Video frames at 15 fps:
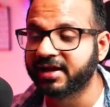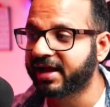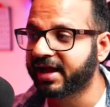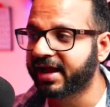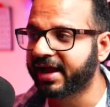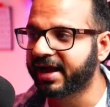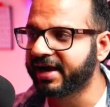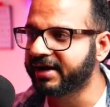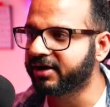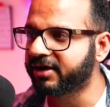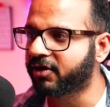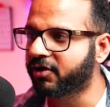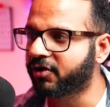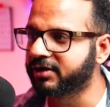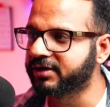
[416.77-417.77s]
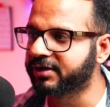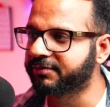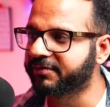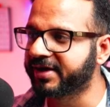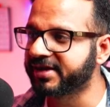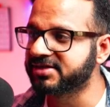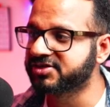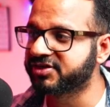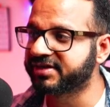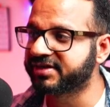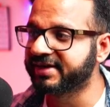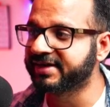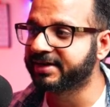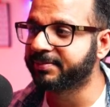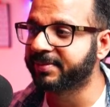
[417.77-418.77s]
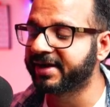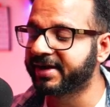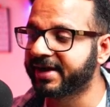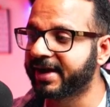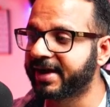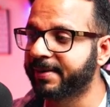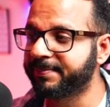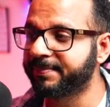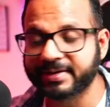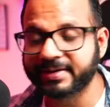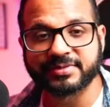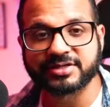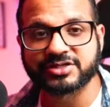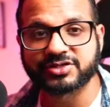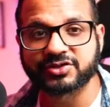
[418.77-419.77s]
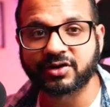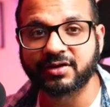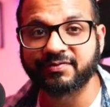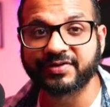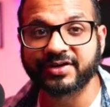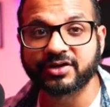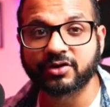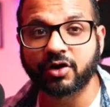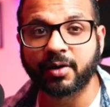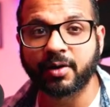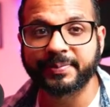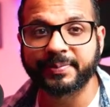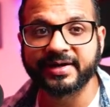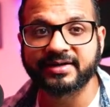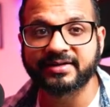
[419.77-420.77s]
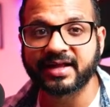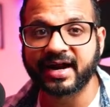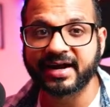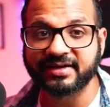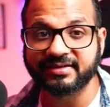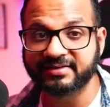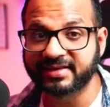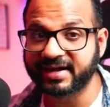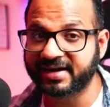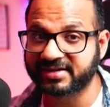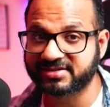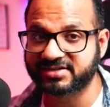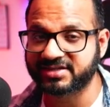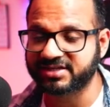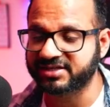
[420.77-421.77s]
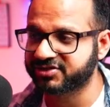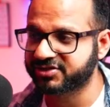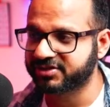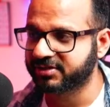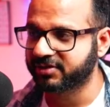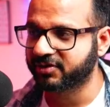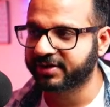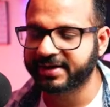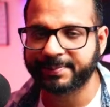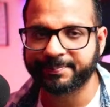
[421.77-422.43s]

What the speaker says: And all the files generated by npm install, we copied that in that stage. Okay.